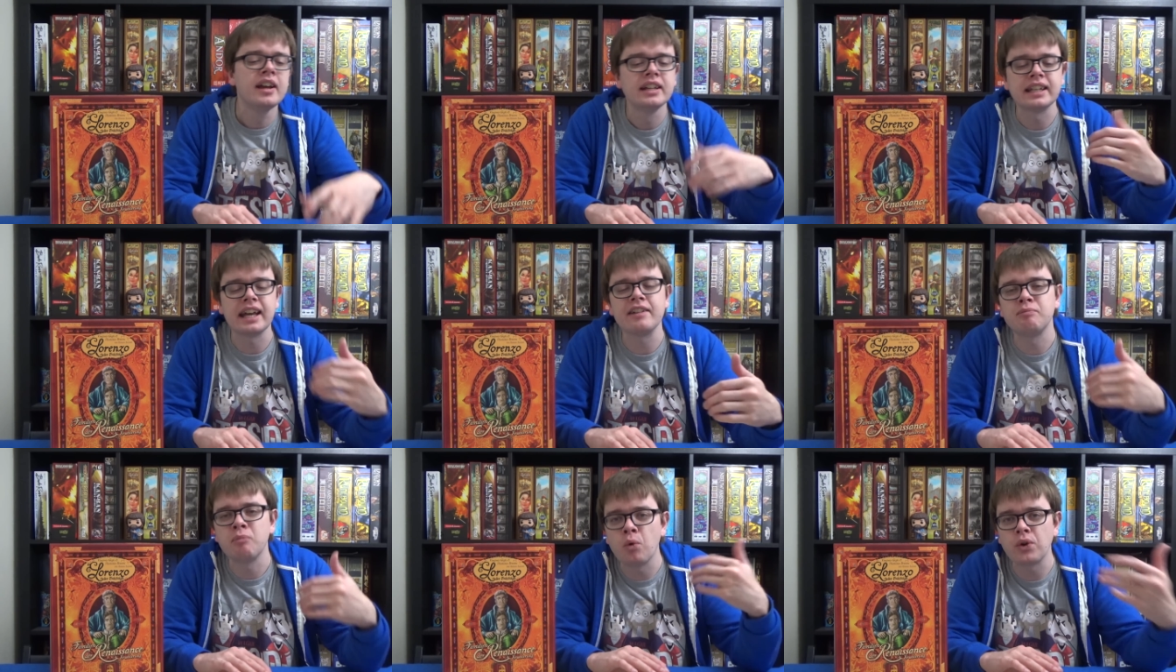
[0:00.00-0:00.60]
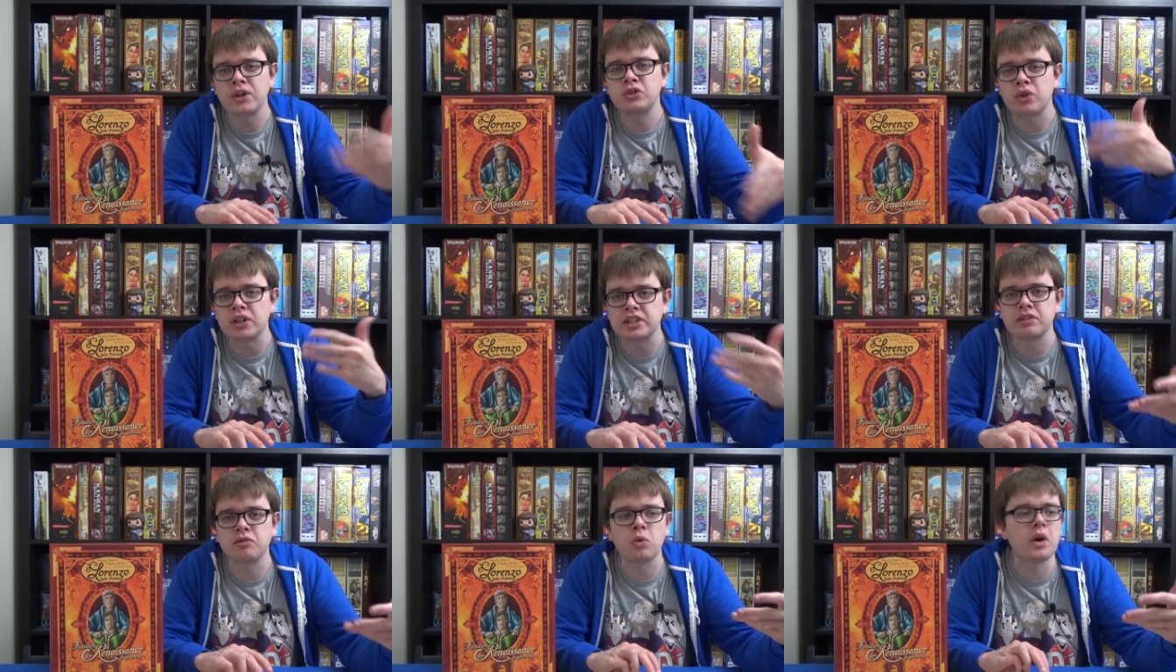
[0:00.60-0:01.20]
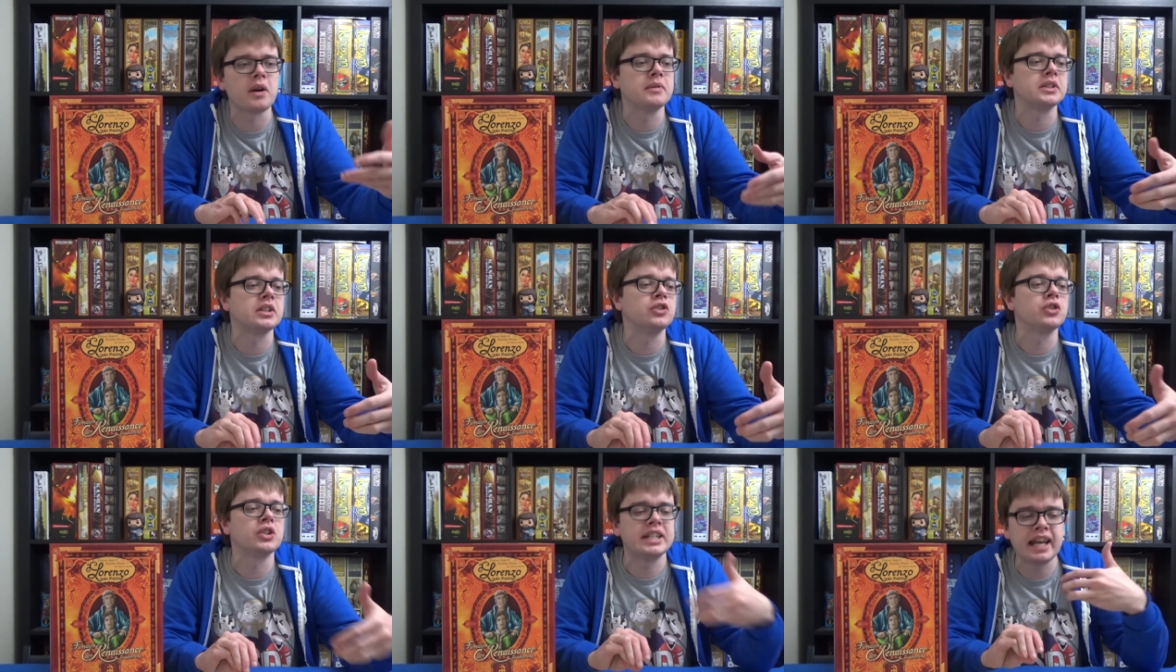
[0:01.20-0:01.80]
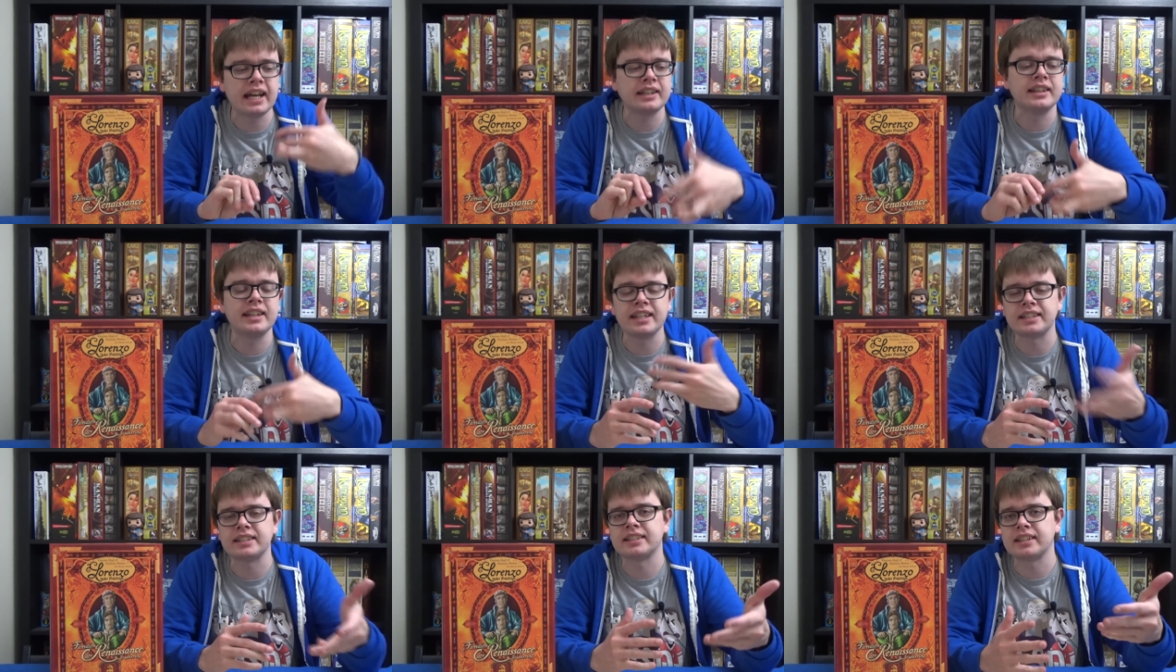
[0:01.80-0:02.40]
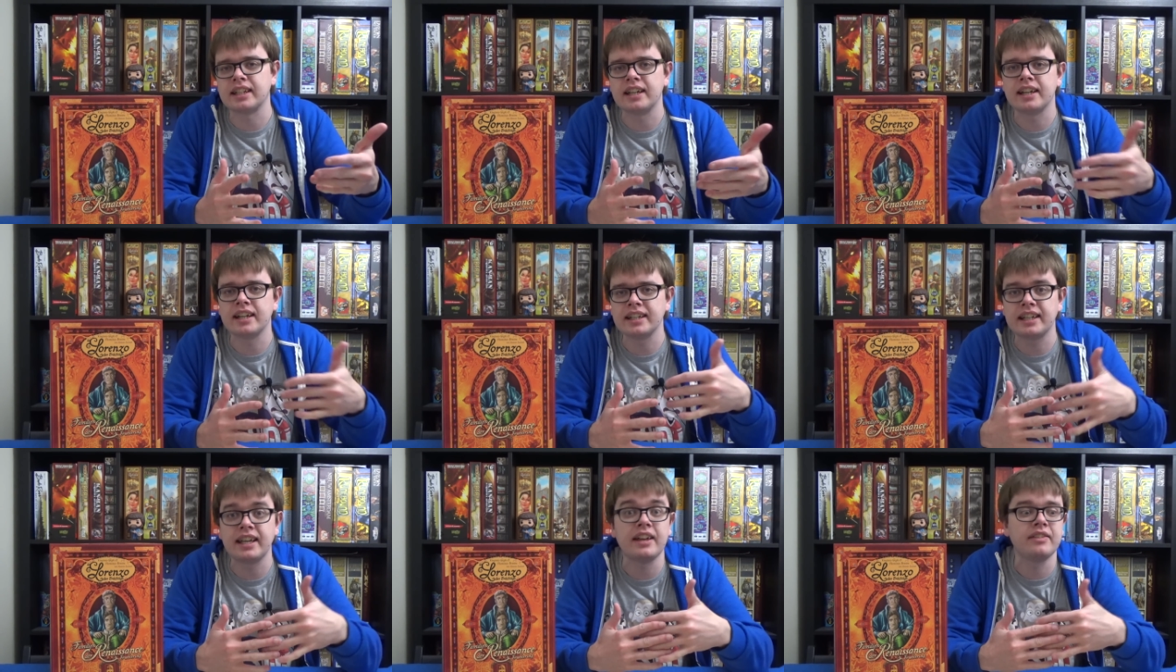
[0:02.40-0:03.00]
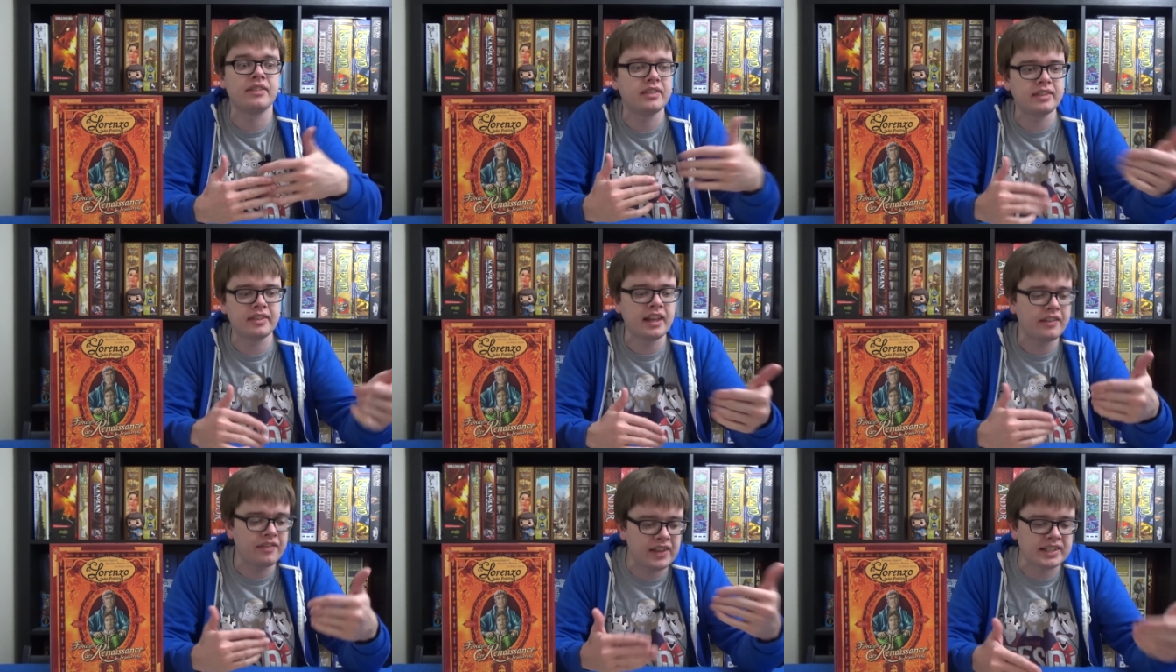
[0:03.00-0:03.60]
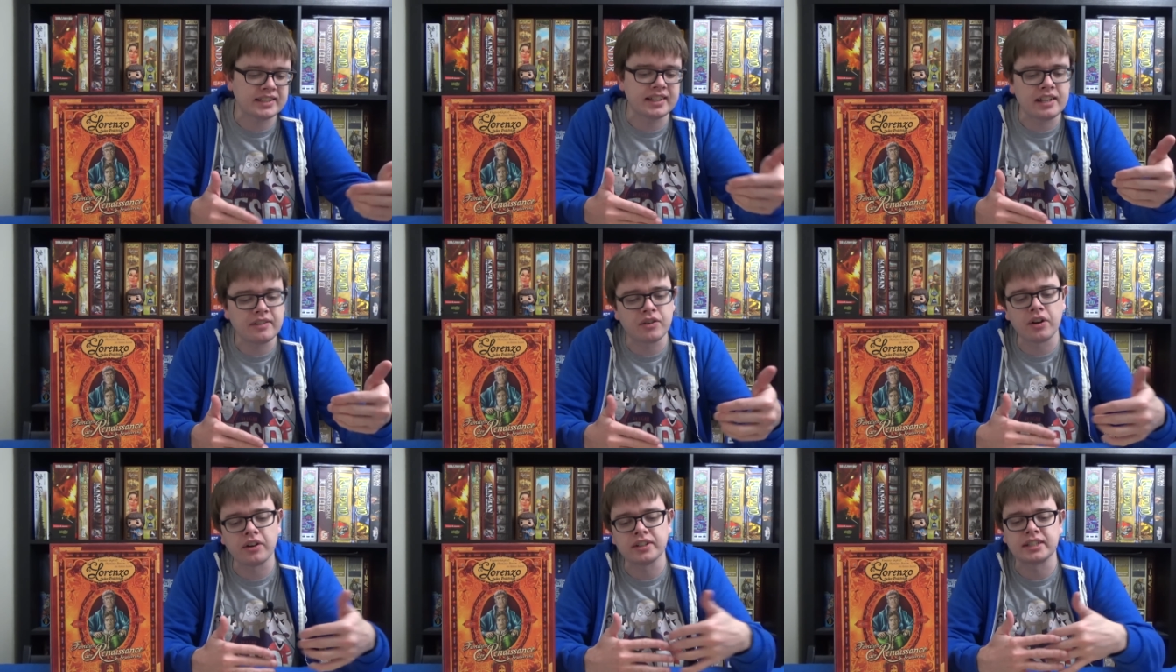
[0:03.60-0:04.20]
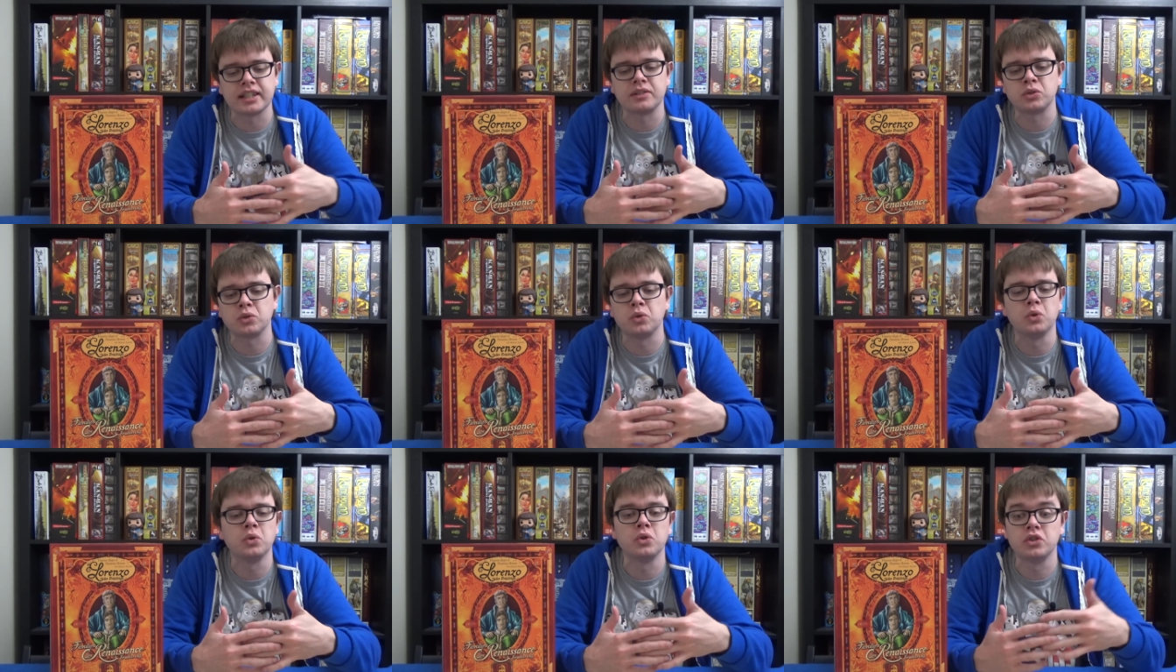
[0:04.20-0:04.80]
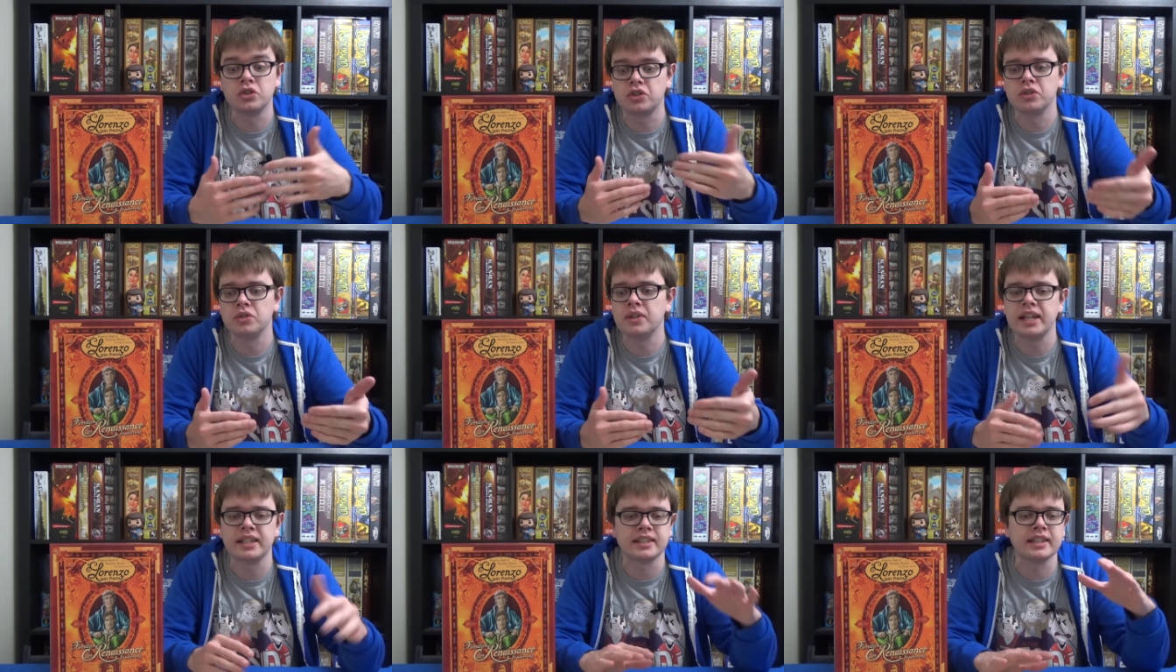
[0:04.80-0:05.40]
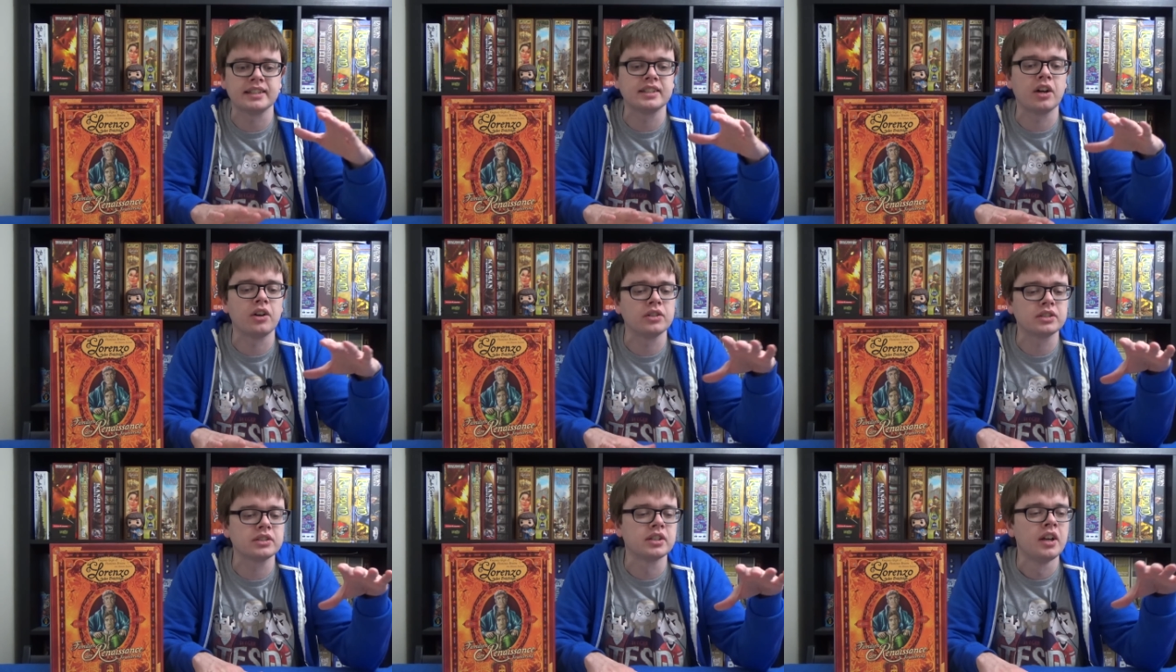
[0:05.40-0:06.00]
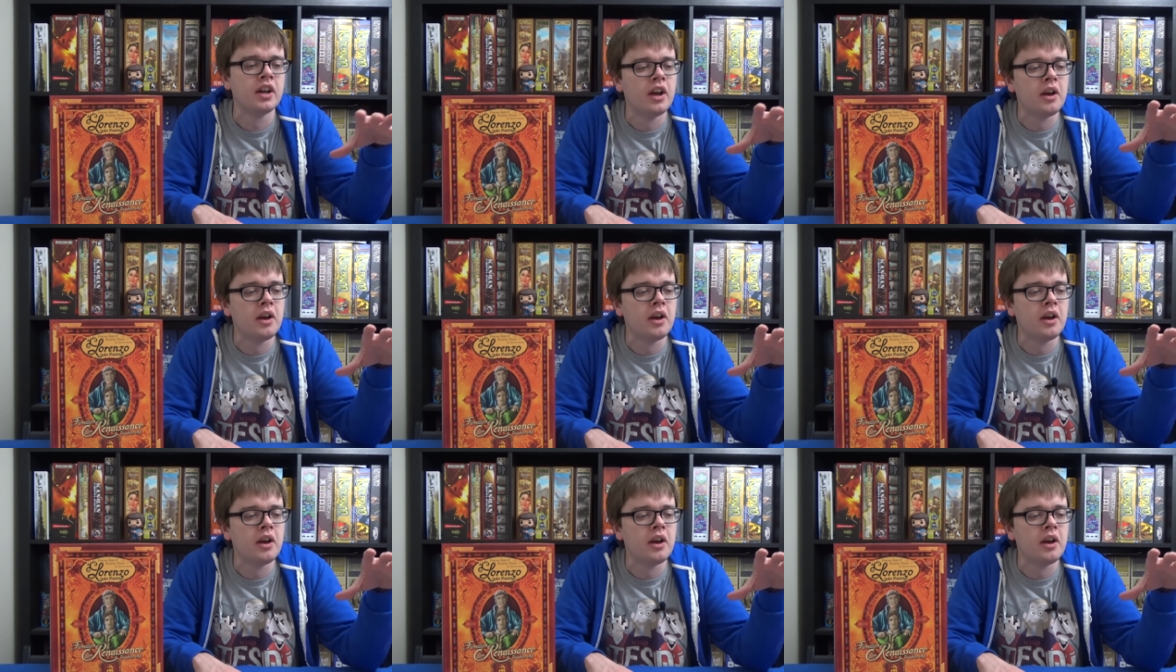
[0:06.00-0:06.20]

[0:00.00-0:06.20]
They have more interesting requirements than just get this uh, get get this set of cards out or do this. It's got